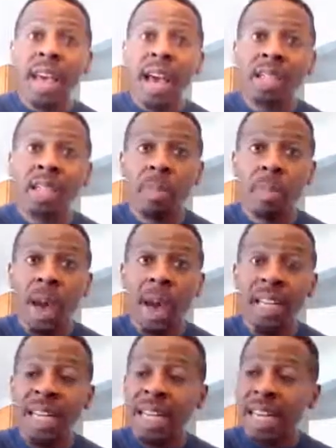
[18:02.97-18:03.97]
the ketchup
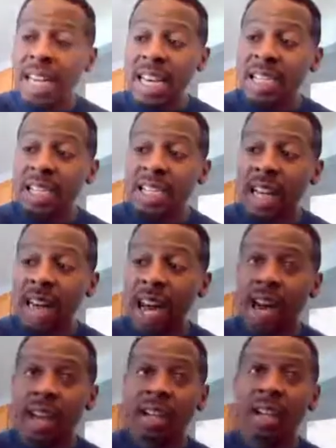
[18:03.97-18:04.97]
packet
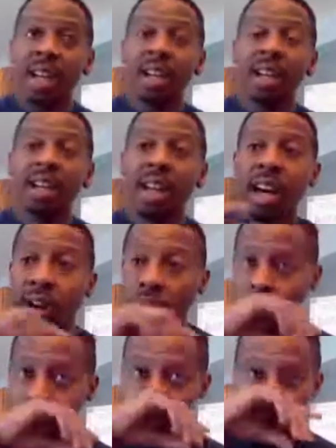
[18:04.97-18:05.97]
inside.
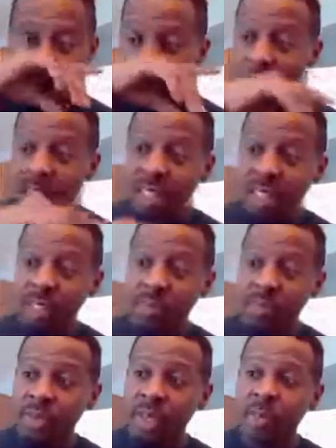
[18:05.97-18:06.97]
Now, the
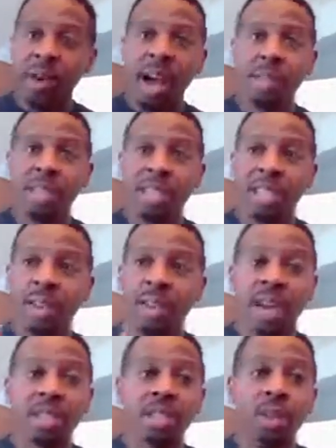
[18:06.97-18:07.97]
reason, and perhaps I should have
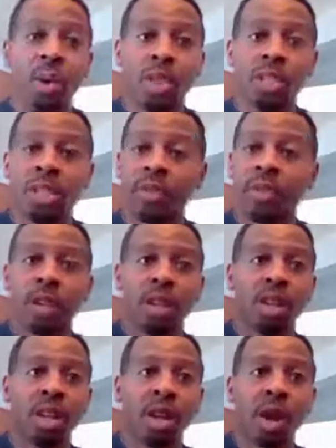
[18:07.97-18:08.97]
asked this question
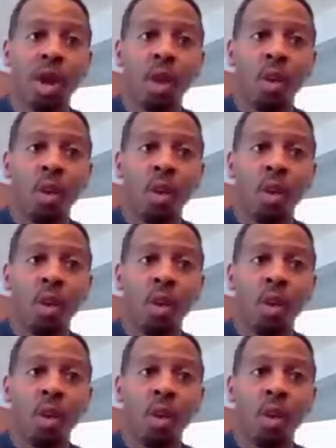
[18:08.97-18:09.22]
first,